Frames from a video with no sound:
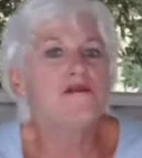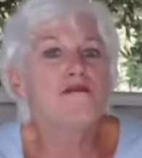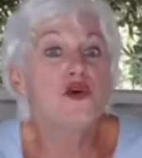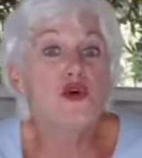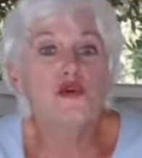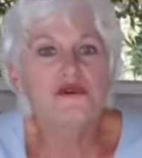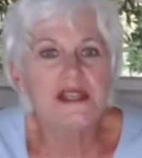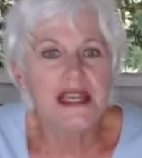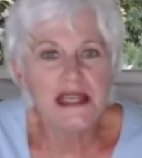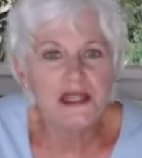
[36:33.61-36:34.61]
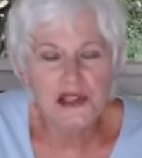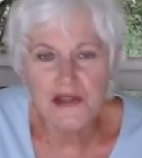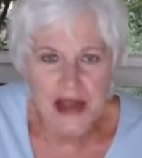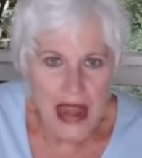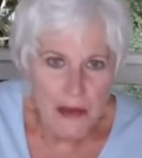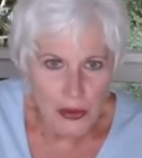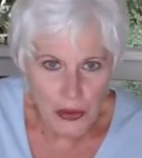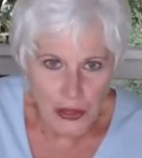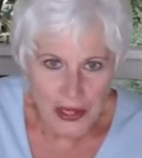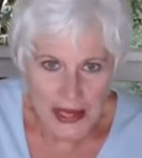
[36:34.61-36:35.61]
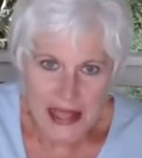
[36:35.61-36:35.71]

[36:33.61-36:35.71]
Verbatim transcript: moved into the neighborhood,